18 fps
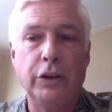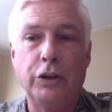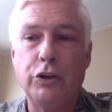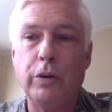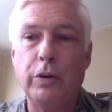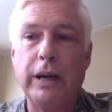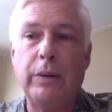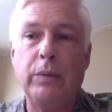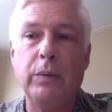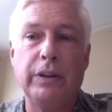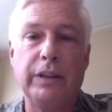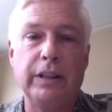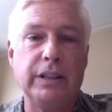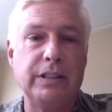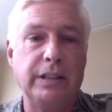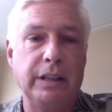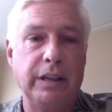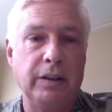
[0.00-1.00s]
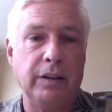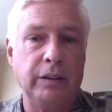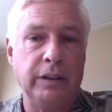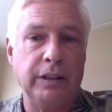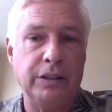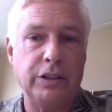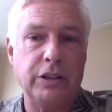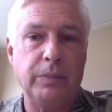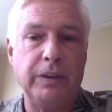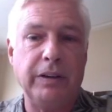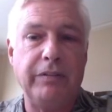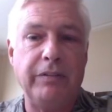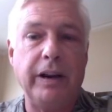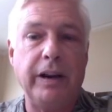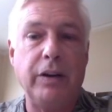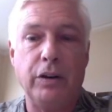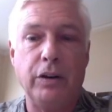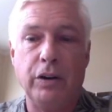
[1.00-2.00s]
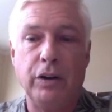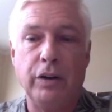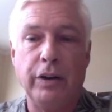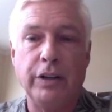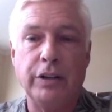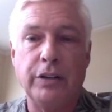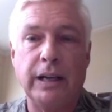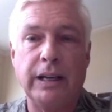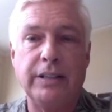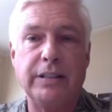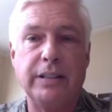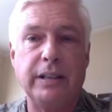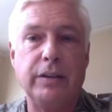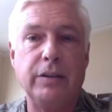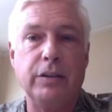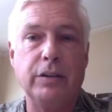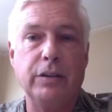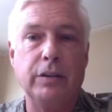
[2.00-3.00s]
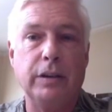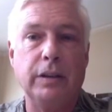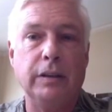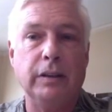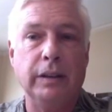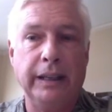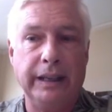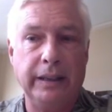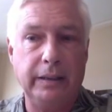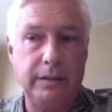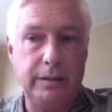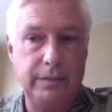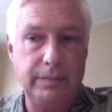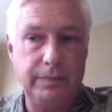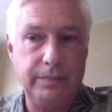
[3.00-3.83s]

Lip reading: trick with this deal is, to be fair to her, is I sent her a link